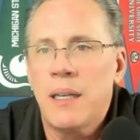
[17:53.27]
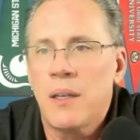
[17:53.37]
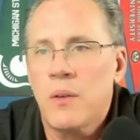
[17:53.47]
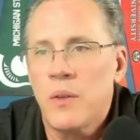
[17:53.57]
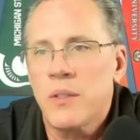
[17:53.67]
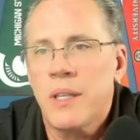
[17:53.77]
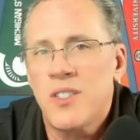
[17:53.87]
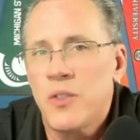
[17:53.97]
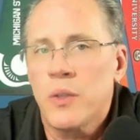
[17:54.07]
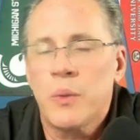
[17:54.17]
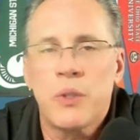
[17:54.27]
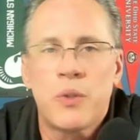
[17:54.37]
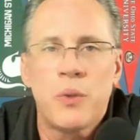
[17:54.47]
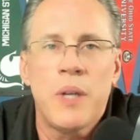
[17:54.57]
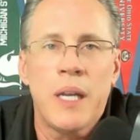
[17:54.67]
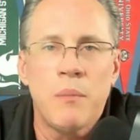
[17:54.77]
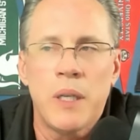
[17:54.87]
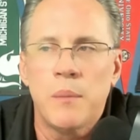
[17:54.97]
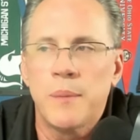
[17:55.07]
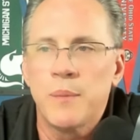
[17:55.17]
And of course, that's usually with a two night
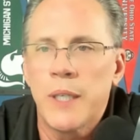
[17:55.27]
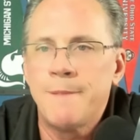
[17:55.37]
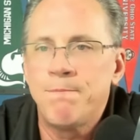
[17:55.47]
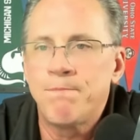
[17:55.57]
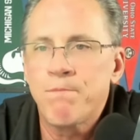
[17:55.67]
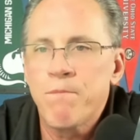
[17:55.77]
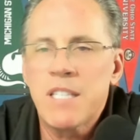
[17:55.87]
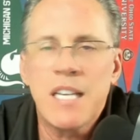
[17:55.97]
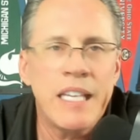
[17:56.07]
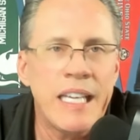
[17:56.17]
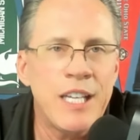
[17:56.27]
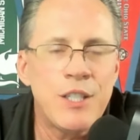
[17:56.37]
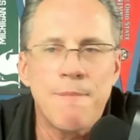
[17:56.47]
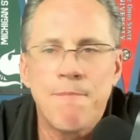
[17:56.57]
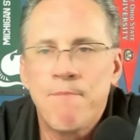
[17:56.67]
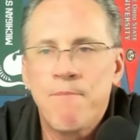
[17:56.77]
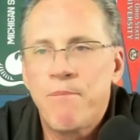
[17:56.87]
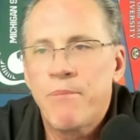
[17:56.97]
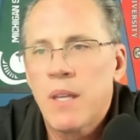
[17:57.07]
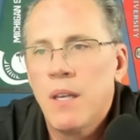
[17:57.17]
minimum, right? That's how they get you.
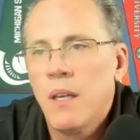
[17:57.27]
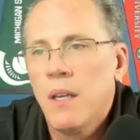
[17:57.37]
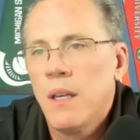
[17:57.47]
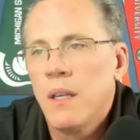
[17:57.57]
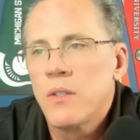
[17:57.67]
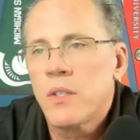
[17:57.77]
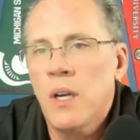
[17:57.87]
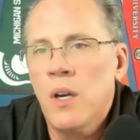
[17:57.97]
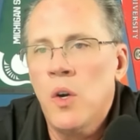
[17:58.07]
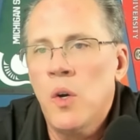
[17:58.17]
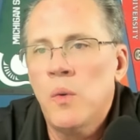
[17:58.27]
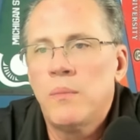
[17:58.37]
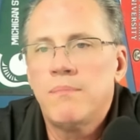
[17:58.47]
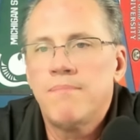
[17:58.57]
So